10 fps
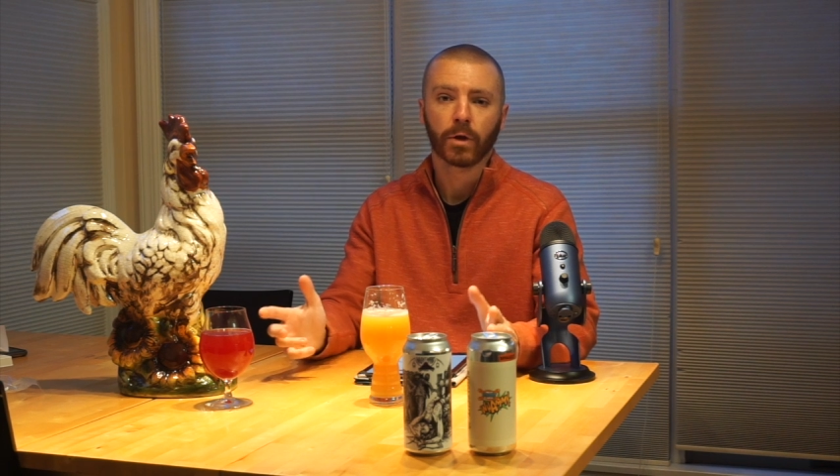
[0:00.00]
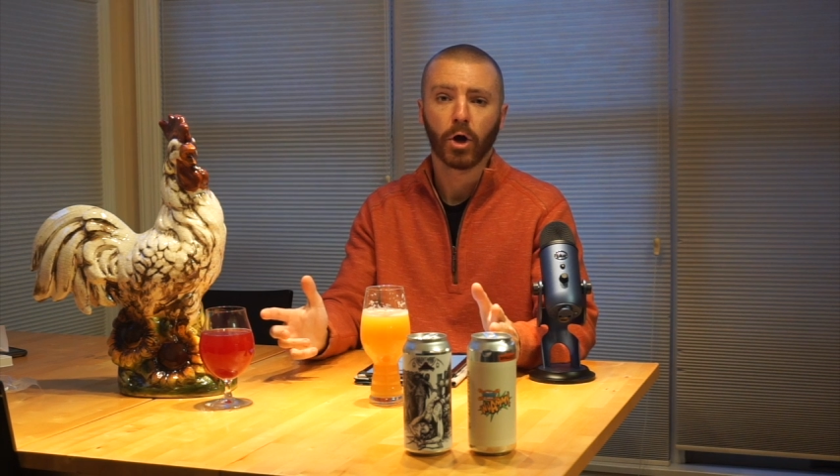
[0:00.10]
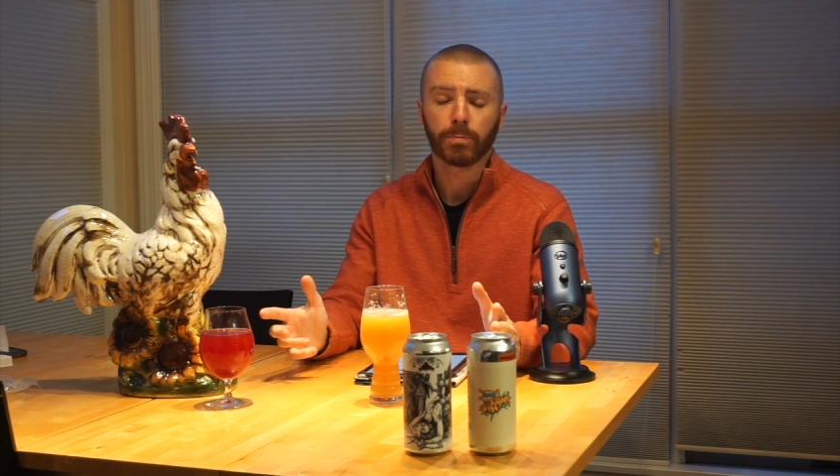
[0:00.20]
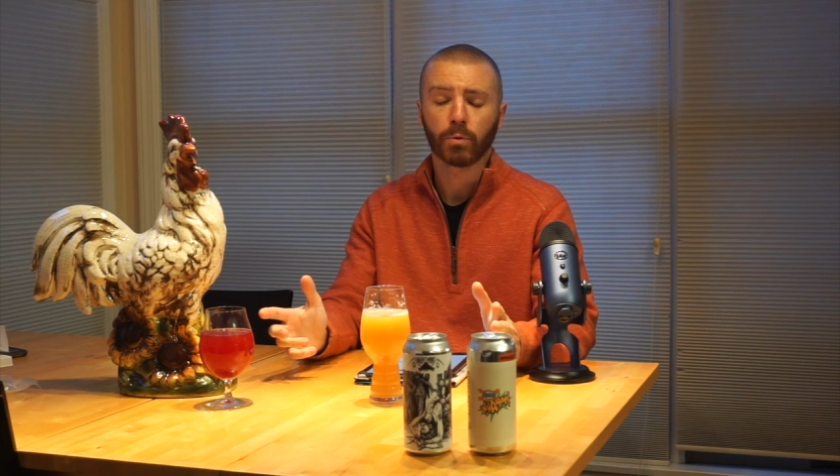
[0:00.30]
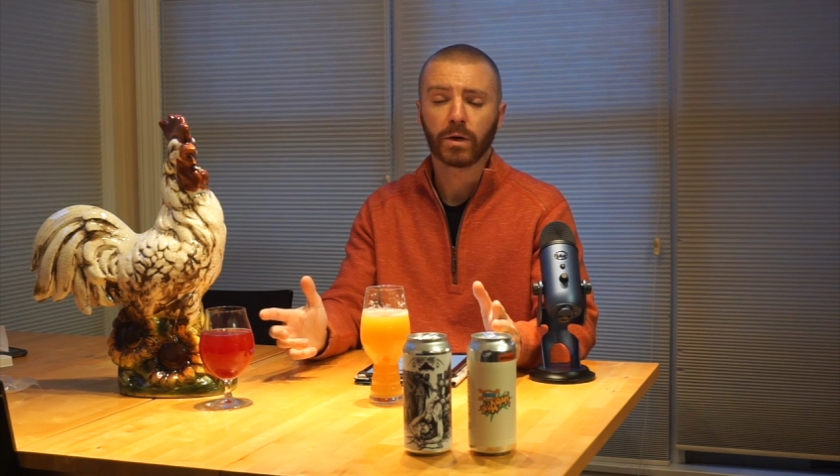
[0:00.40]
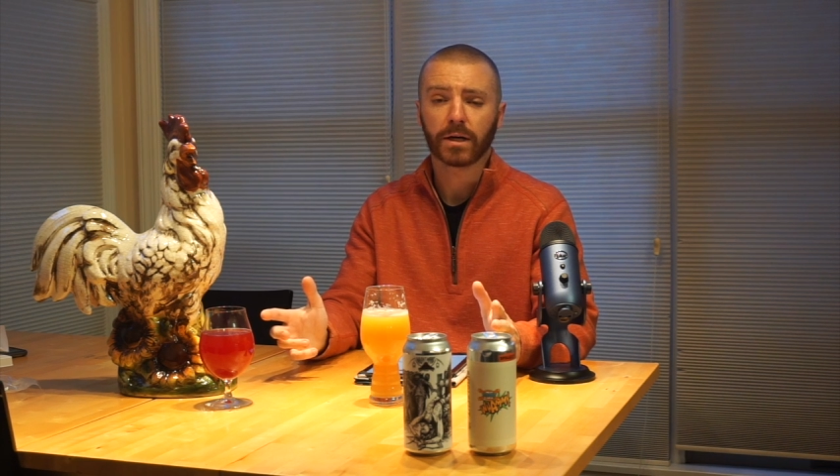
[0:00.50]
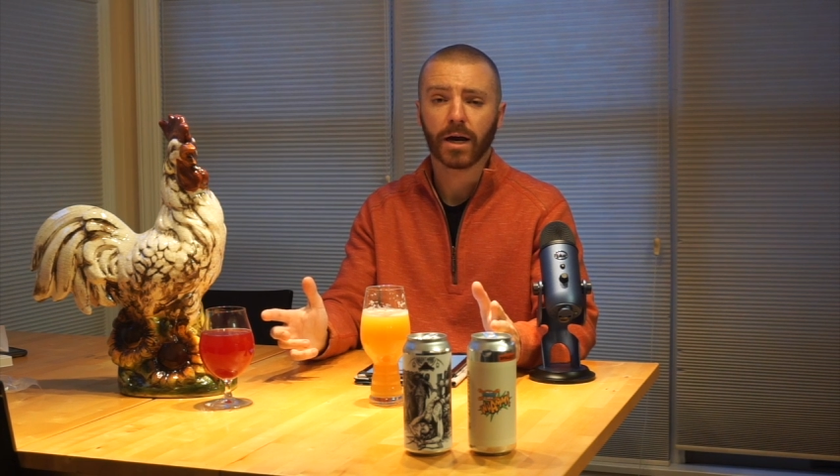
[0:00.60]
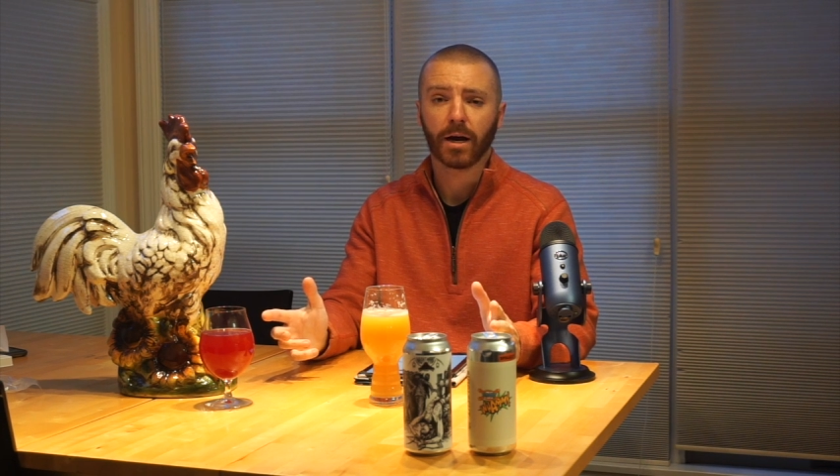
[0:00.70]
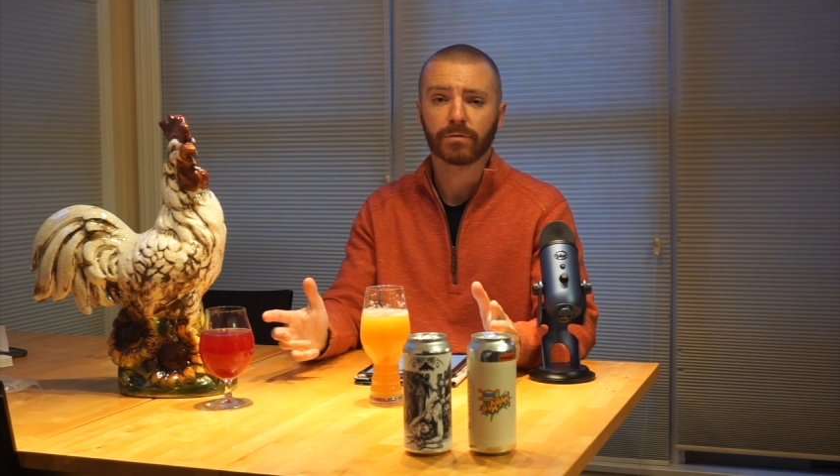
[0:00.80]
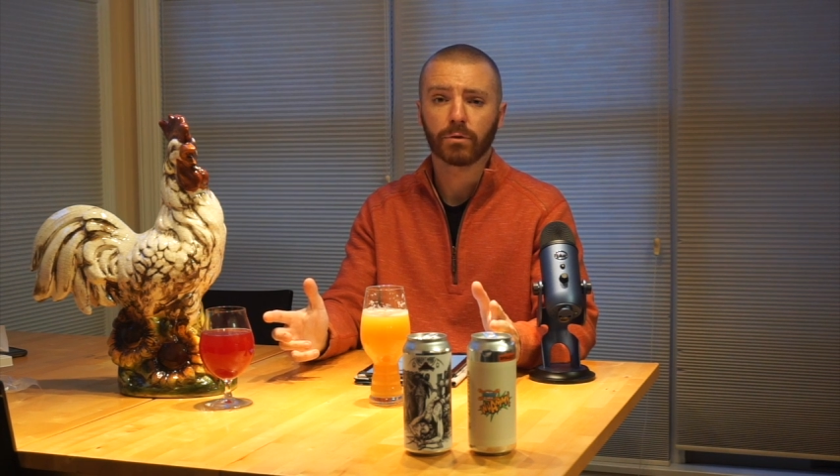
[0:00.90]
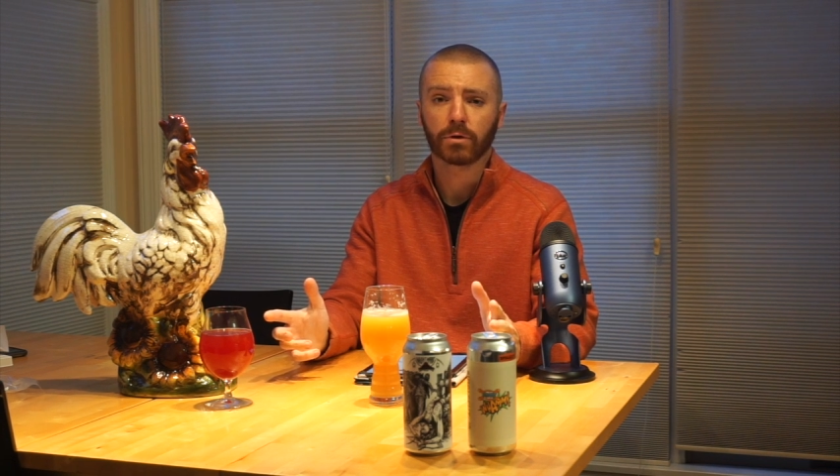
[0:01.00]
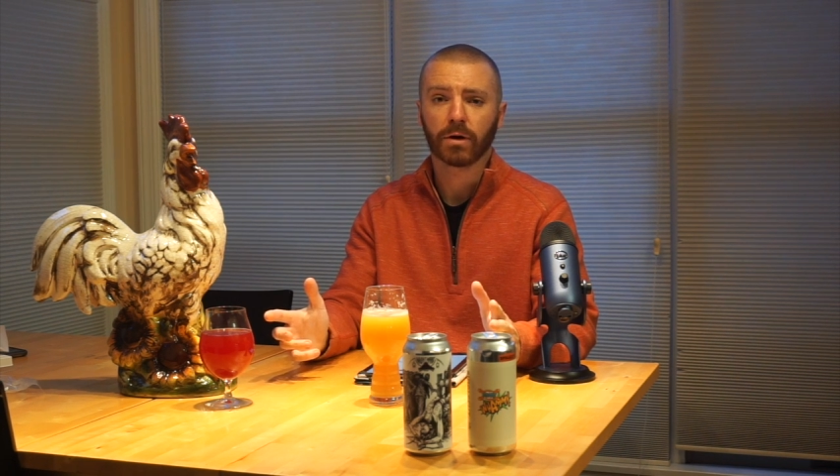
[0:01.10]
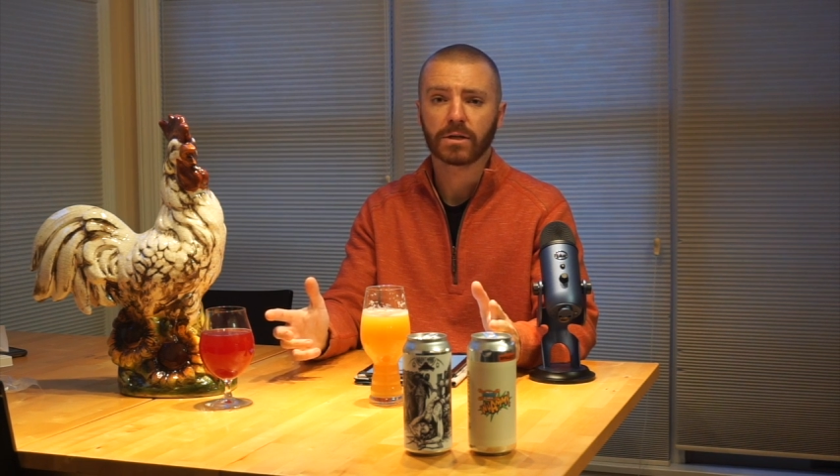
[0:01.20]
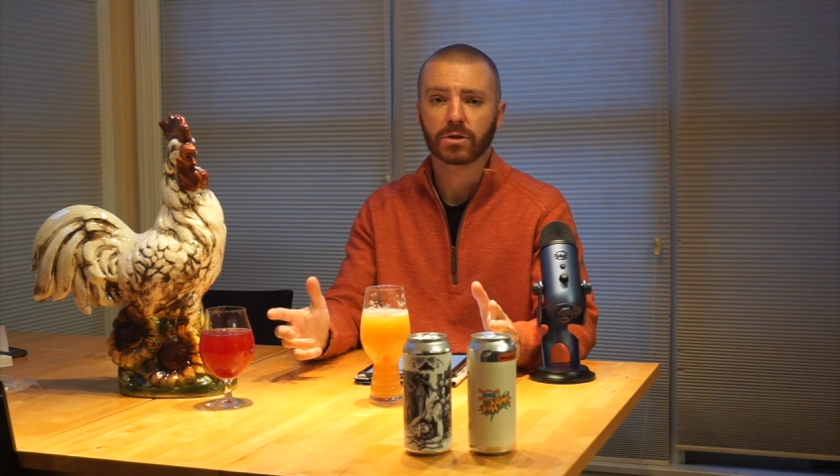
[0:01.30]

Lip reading: Hope your week got off to a great